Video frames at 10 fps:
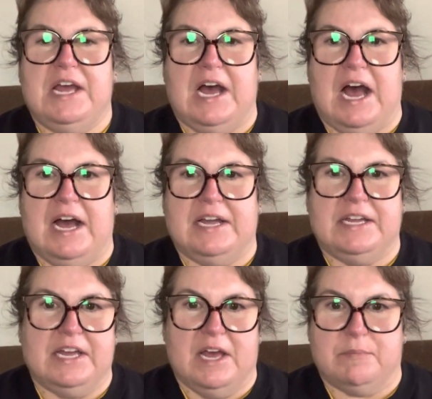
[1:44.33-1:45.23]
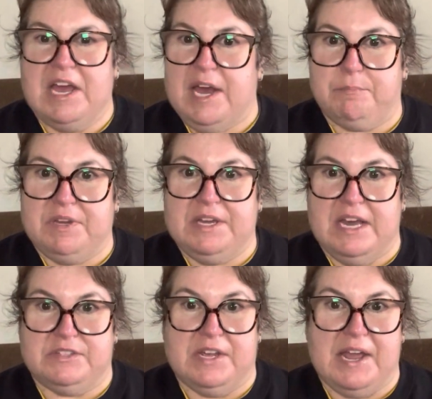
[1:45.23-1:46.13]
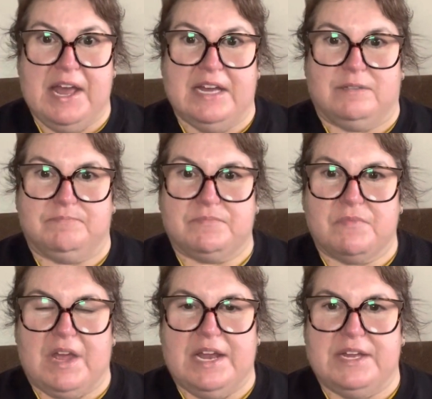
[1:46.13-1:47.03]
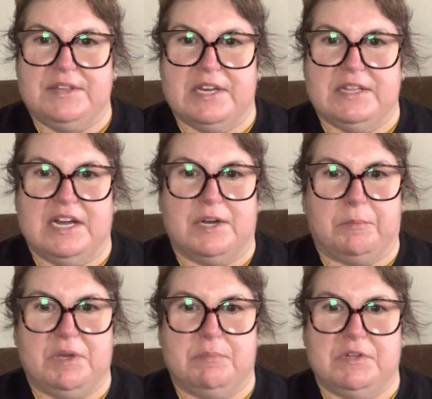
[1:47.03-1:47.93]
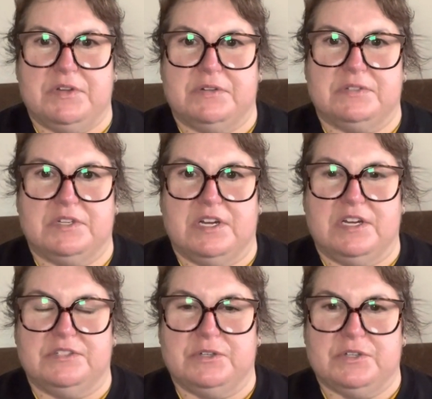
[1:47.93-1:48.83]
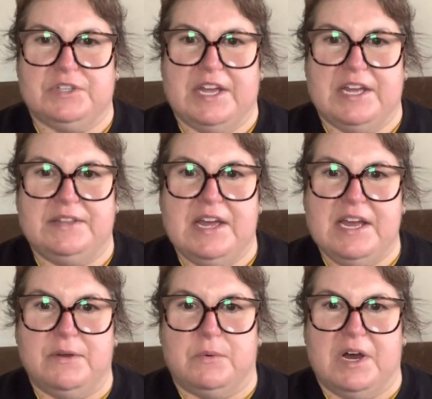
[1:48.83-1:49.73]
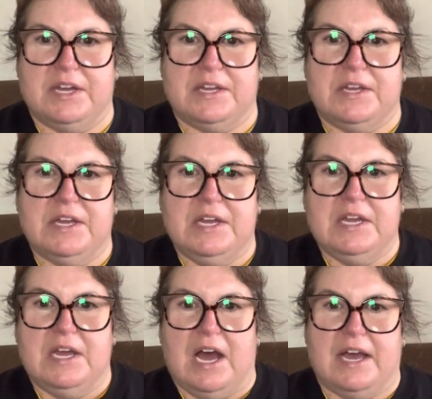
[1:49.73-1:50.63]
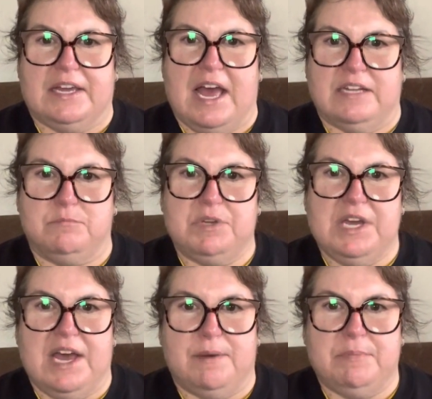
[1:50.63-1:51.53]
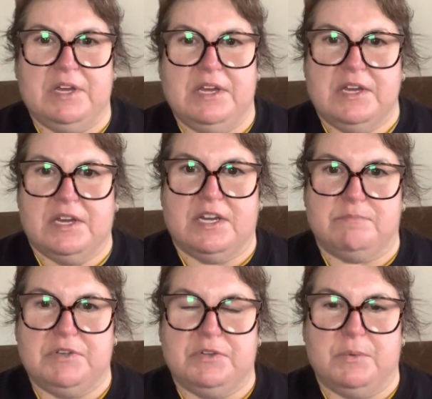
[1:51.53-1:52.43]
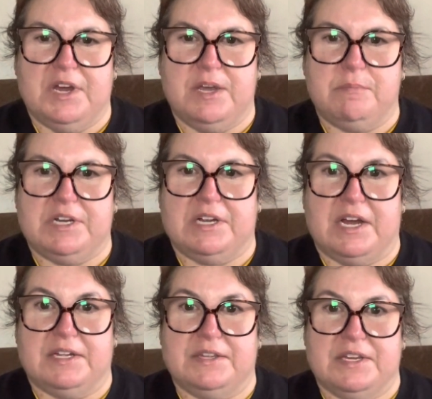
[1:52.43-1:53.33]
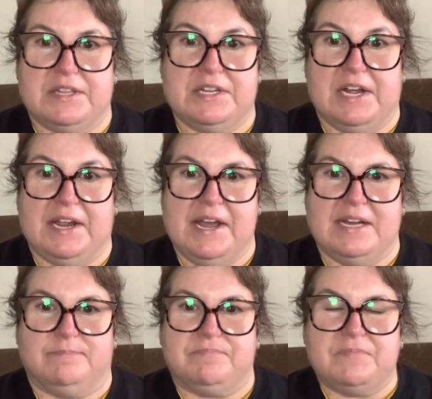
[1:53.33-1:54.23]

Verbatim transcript: I am happy as I am. And I think a lot of people don't understand that, why I can be happy um, this way, but I think that I am.